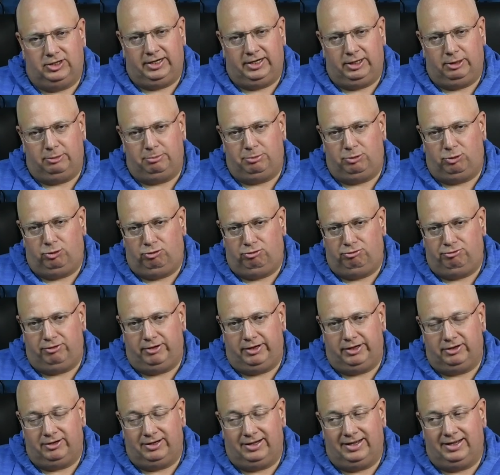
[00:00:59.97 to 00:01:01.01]
I got a pole
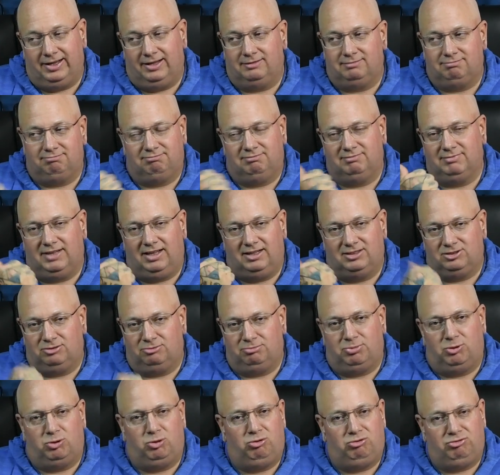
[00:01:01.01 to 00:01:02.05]
finder. I got lots
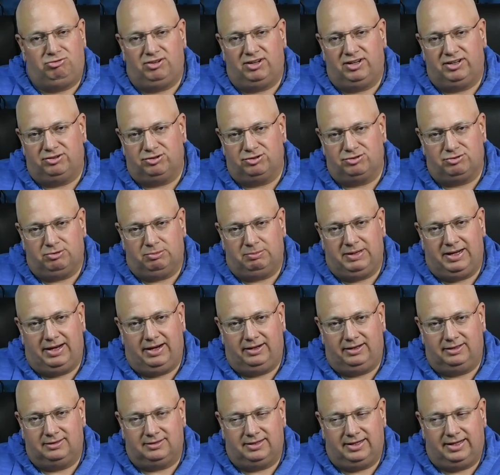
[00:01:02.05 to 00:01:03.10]
of pole finders for
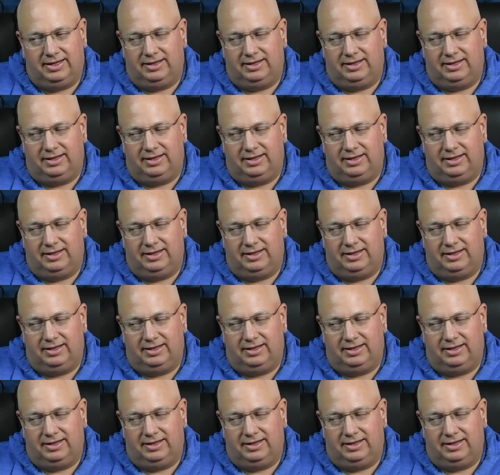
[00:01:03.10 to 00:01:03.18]
magnets.